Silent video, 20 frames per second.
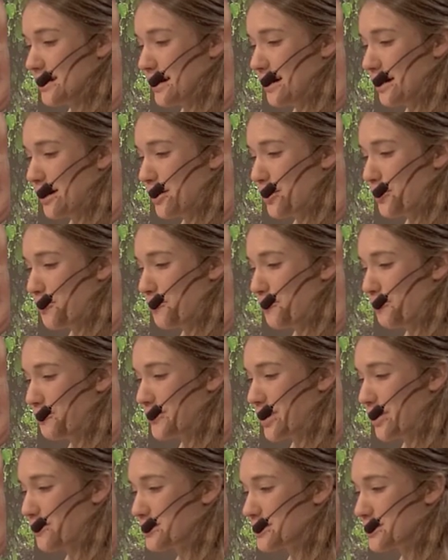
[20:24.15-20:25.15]

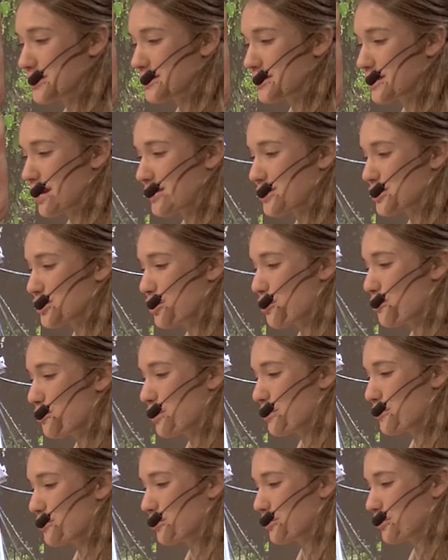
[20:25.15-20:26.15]
I would get to know
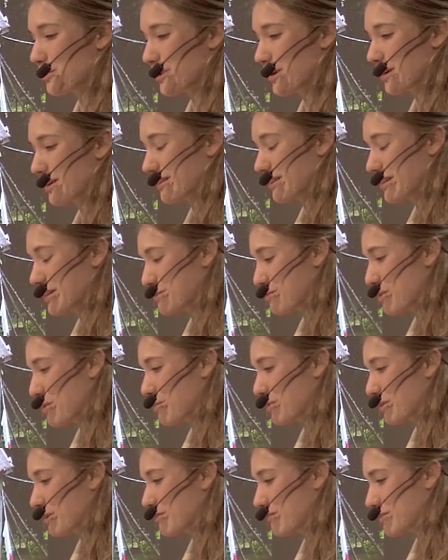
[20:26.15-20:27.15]
people, like these
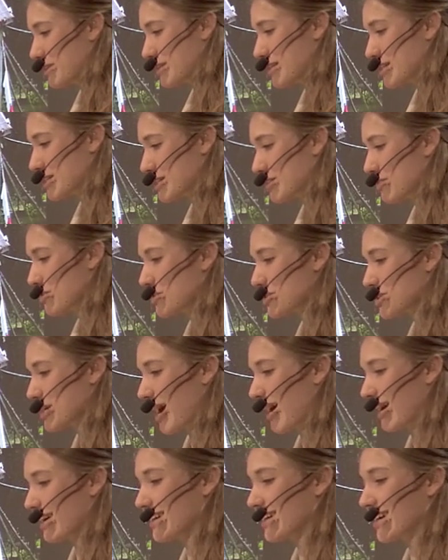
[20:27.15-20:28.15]
people lived in this little
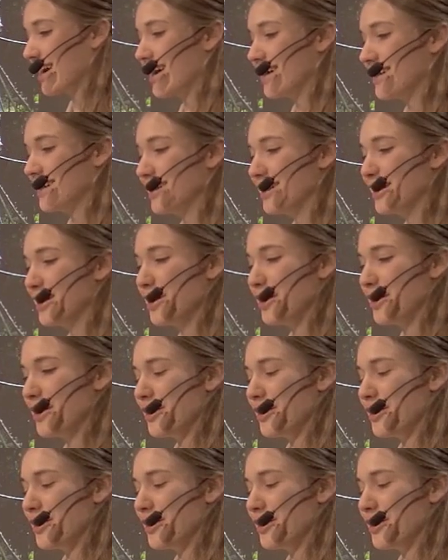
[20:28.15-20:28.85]
shack, and